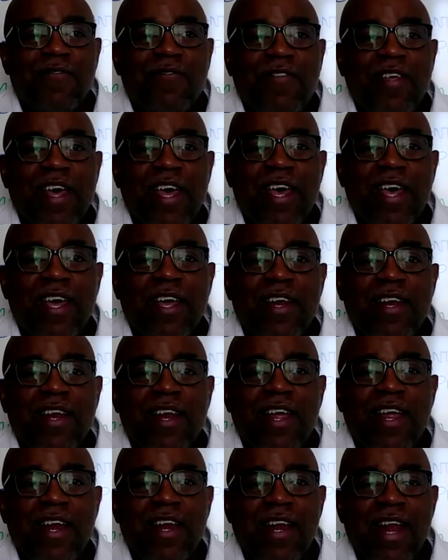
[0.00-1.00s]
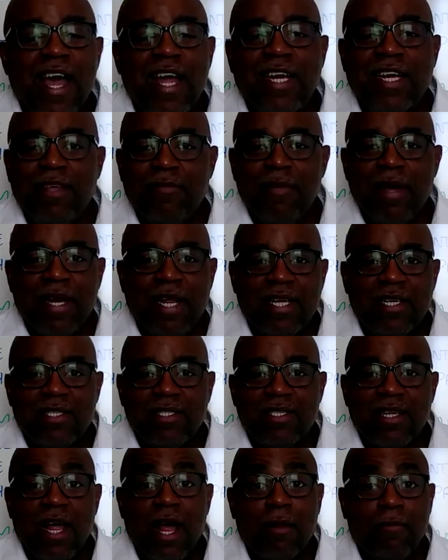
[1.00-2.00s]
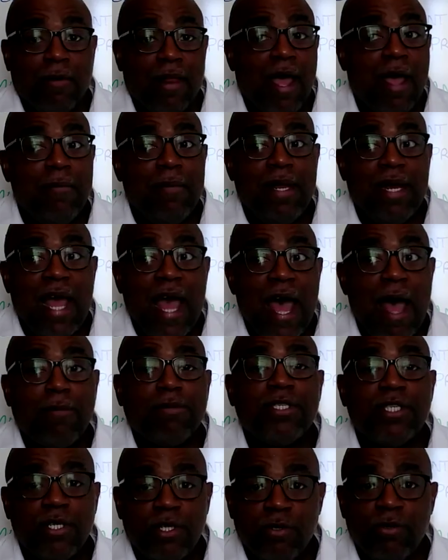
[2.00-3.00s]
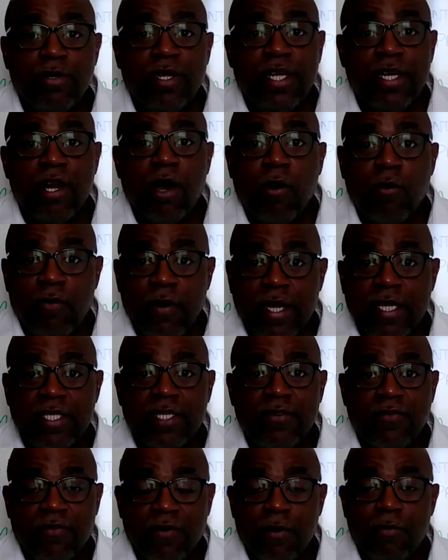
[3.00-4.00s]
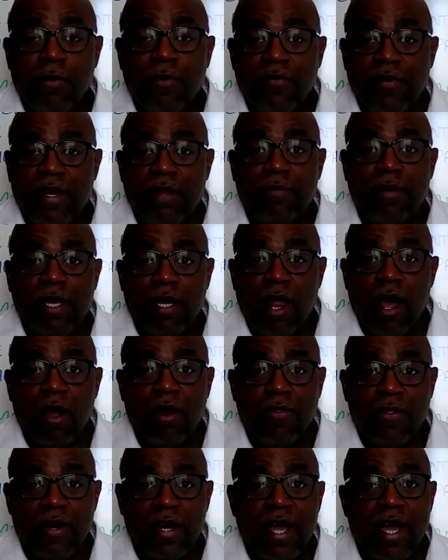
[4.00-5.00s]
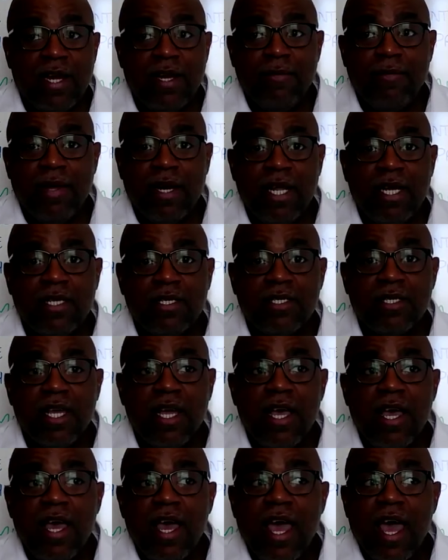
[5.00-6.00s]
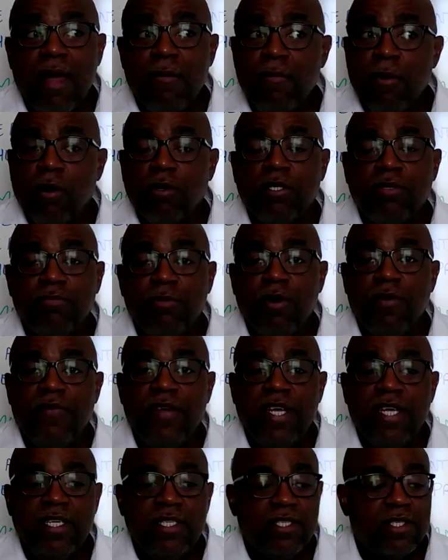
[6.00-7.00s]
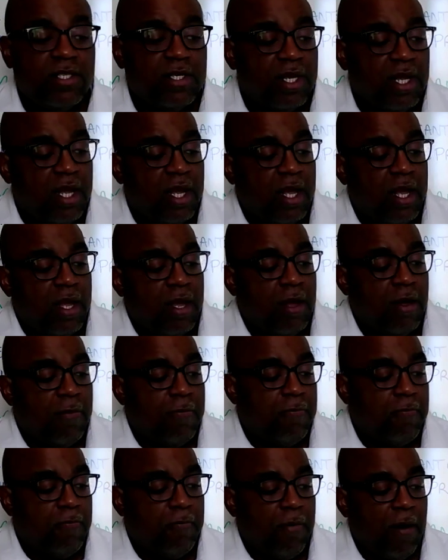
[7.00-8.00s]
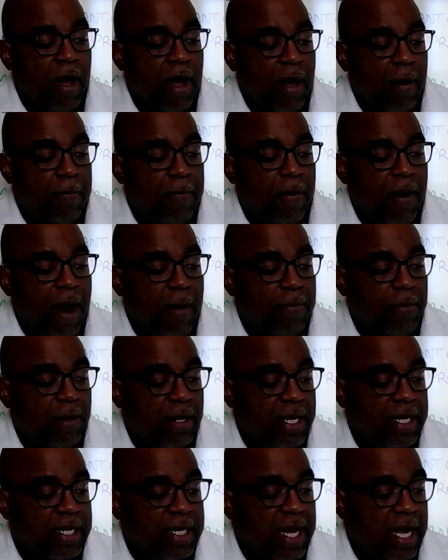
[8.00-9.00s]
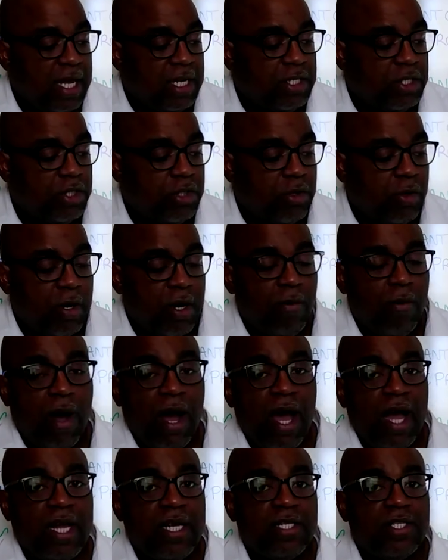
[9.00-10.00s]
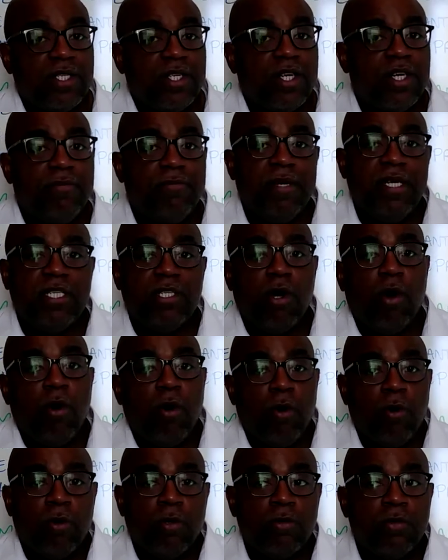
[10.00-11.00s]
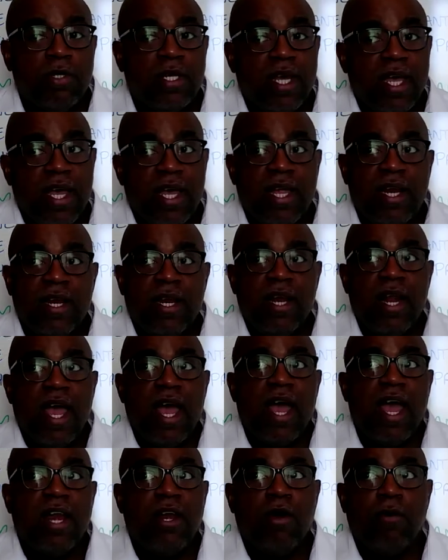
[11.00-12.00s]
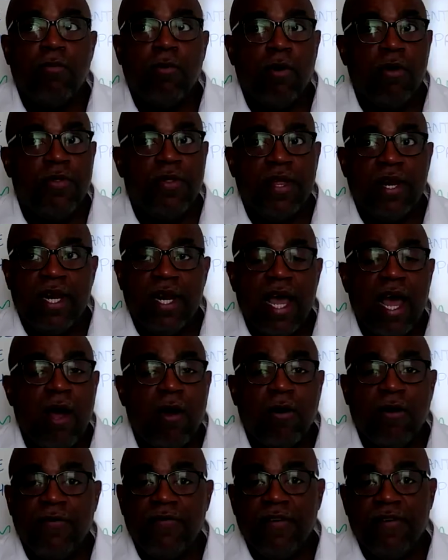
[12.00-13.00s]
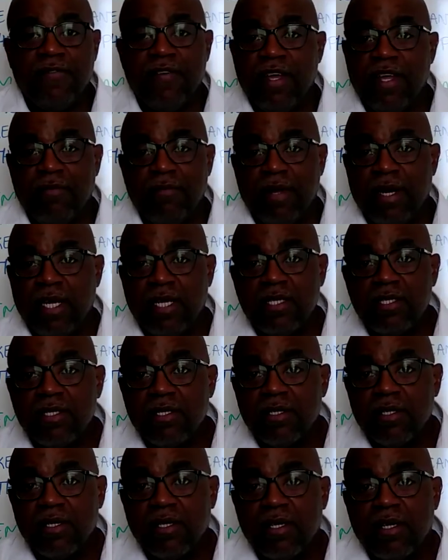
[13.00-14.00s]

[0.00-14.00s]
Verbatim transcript: than 90 minutes. I, I, mean, absolutely no reason for a movie to be longer than 90 minutes. And most movies, uh, properly done story wise, could be told in no more than an hour and 15 minutes.